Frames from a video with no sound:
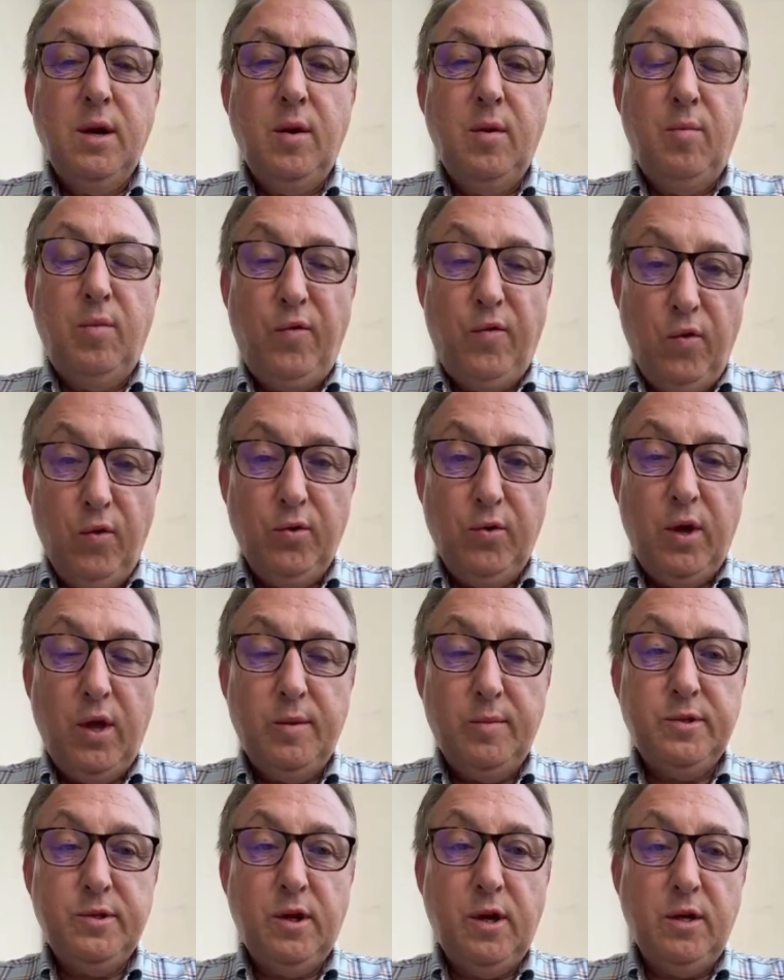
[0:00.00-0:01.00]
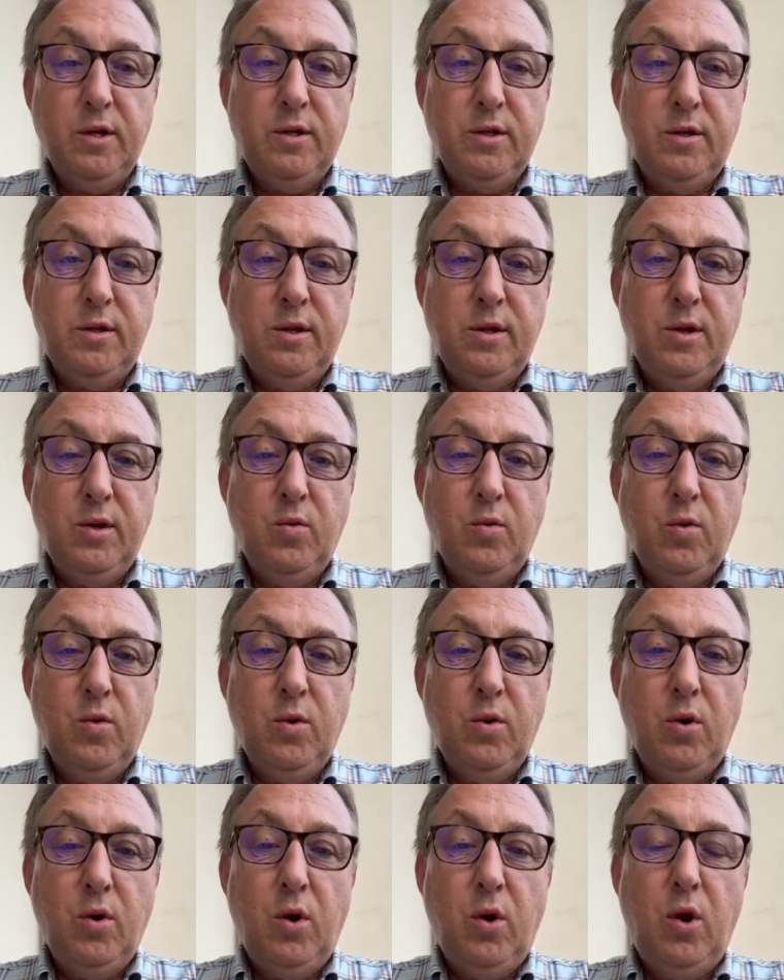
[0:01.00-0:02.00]
Before the game started, there
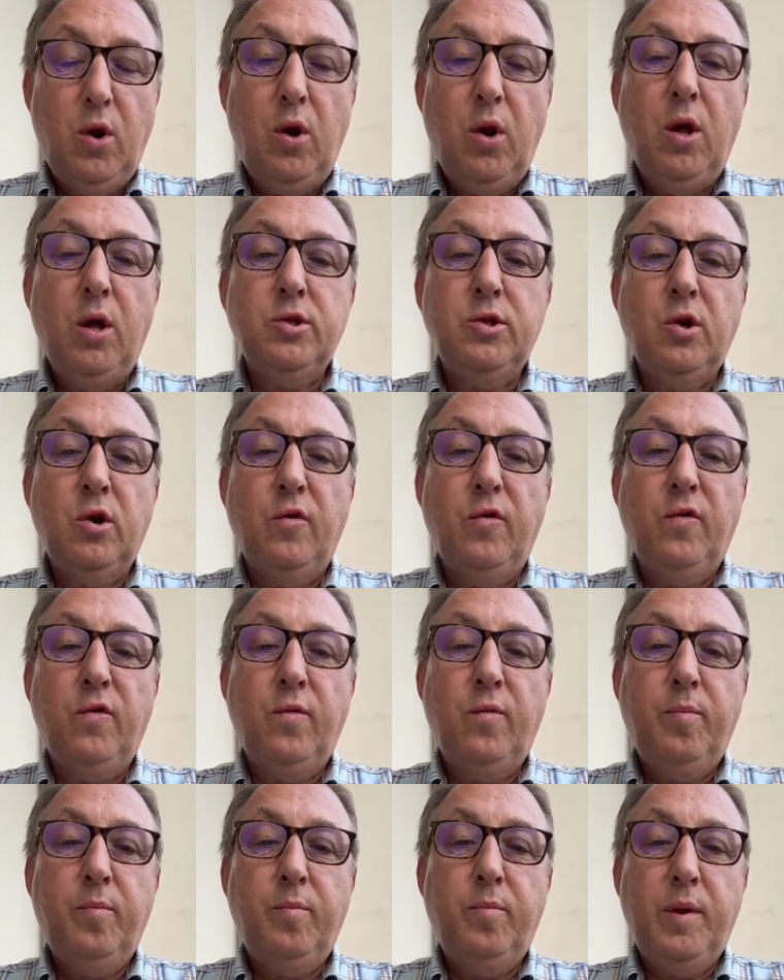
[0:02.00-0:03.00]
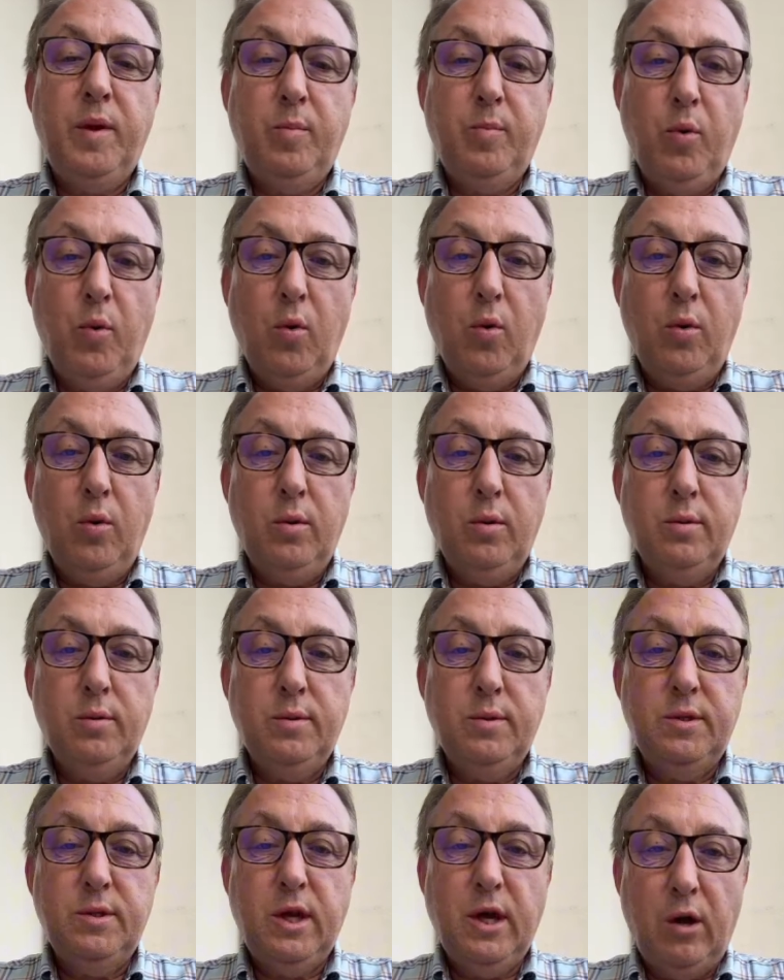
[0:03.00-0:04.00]
were a lot of people
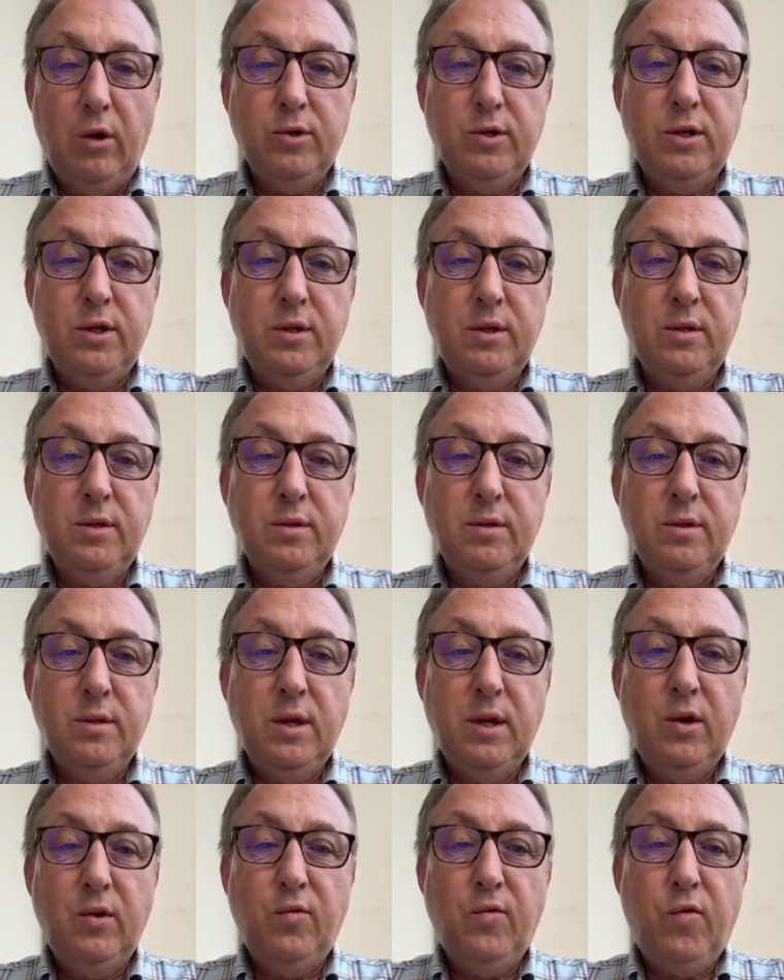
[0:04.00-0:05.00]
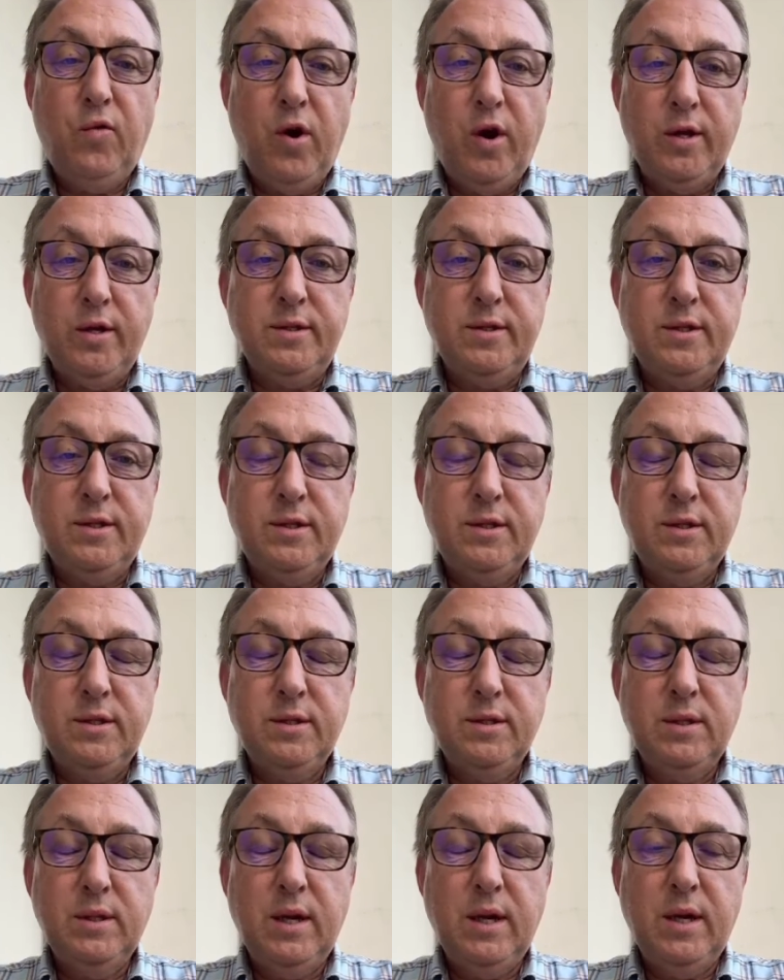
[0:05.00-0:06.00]
doubting in France.
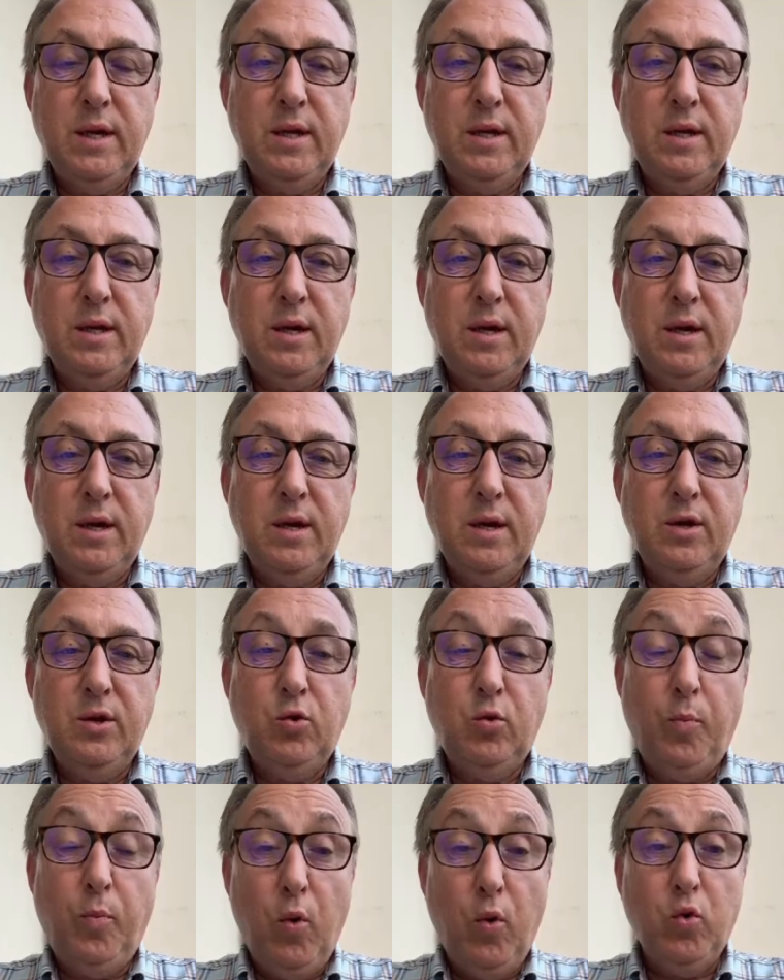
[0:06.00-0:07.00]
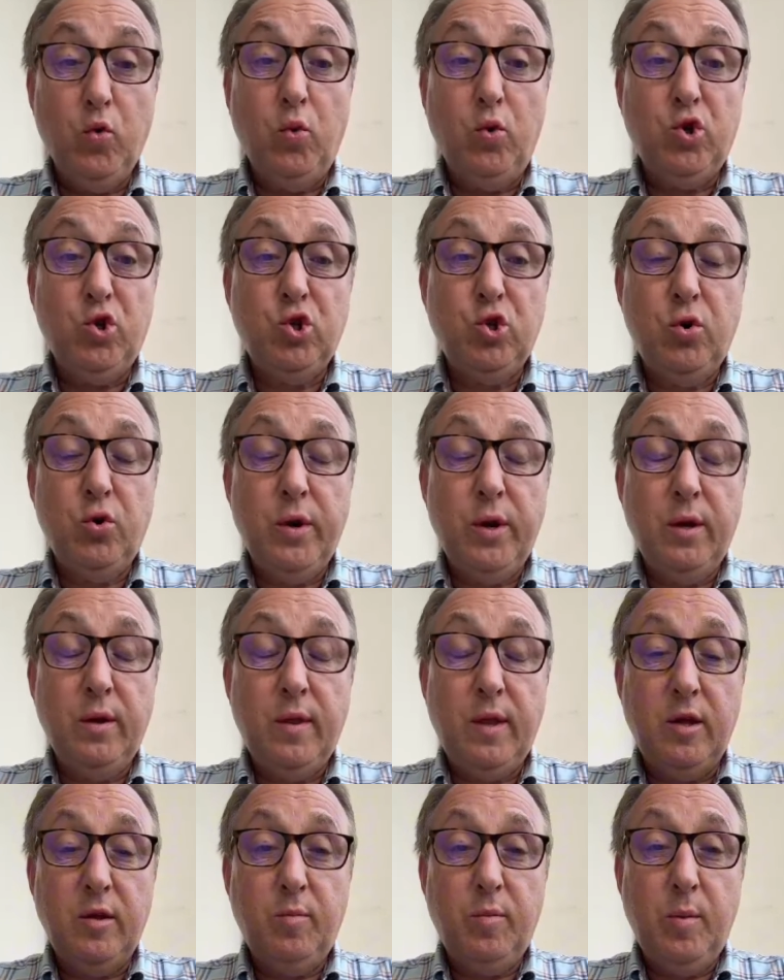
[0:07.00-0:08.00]
The poll was showing
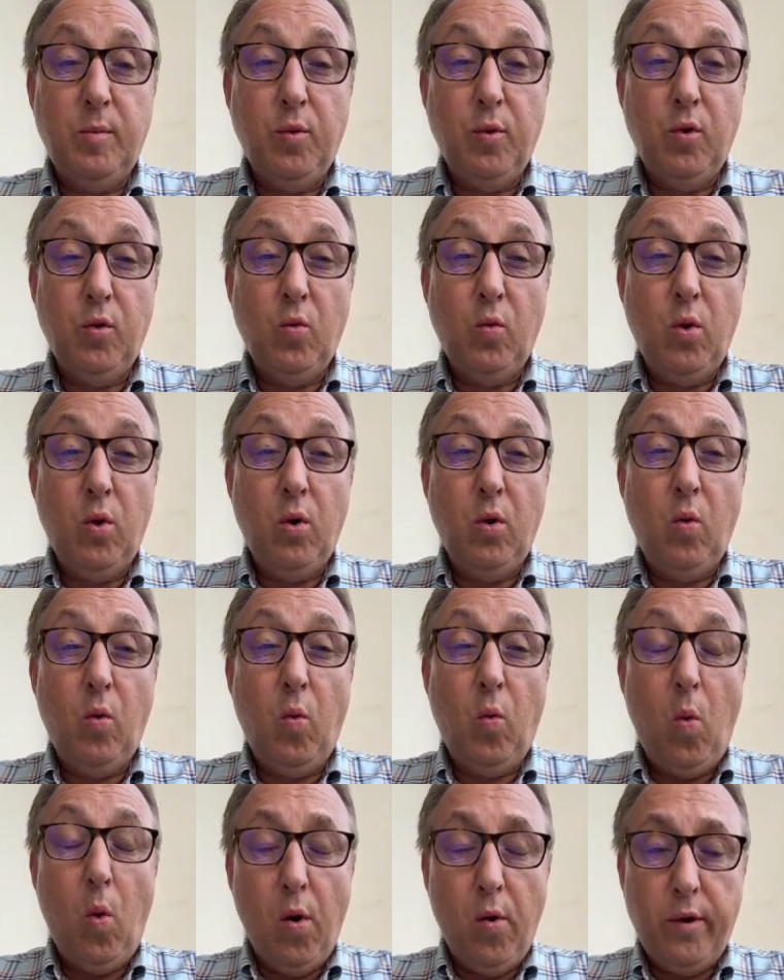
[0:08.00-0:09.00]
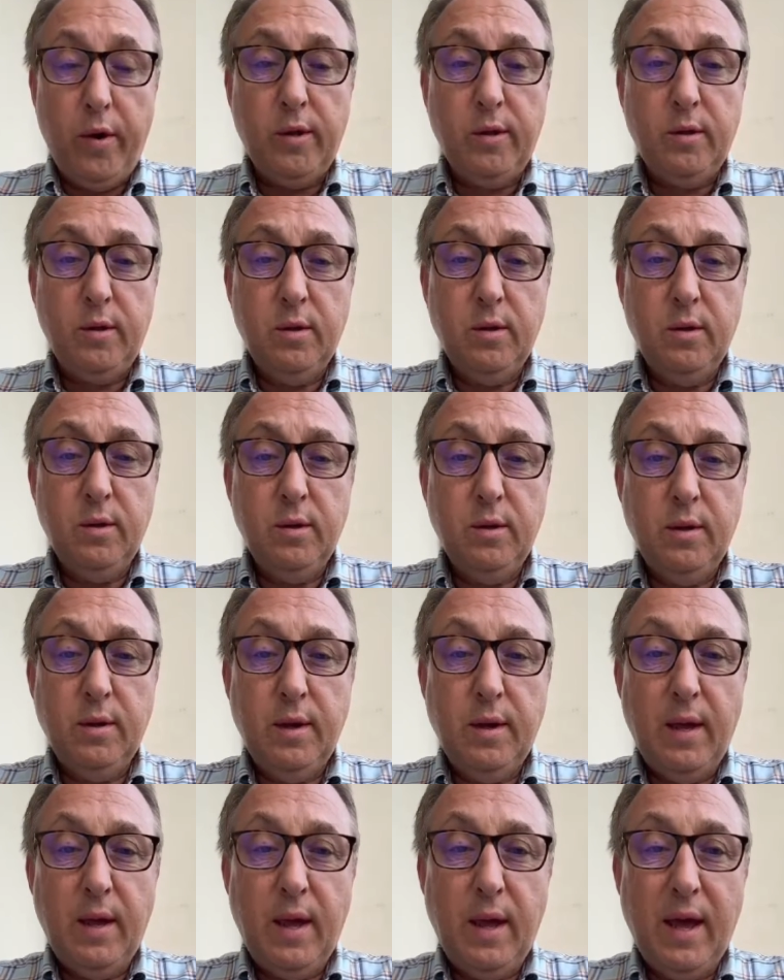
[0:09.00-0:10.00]
that people were worried
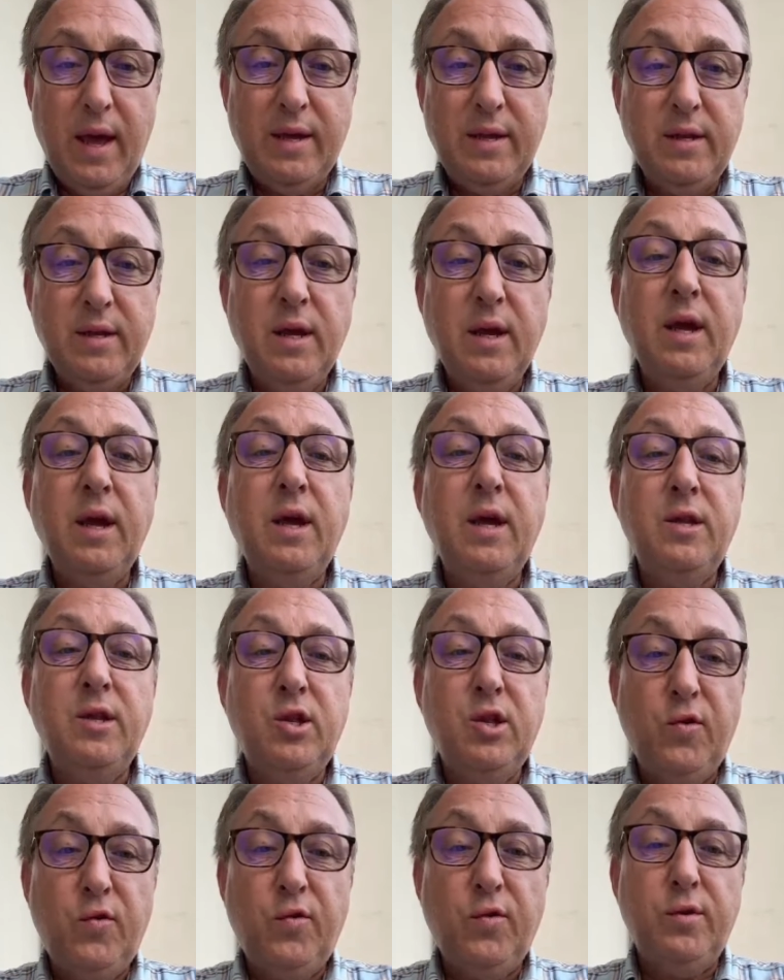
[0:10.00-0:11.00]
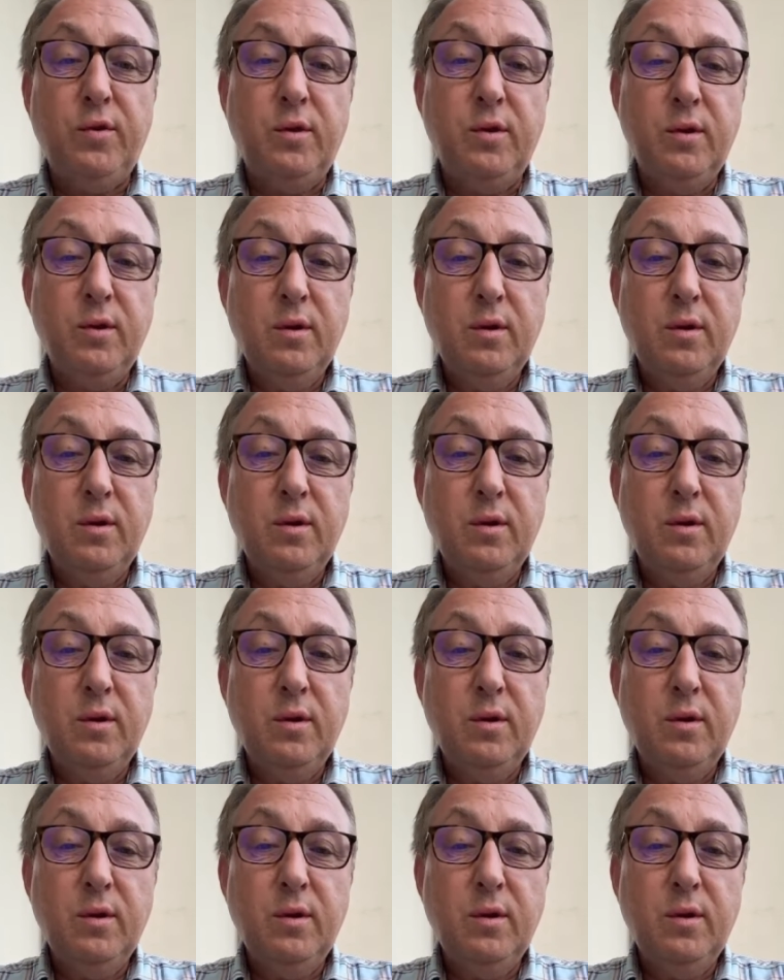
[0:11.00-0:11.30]
and indifferent.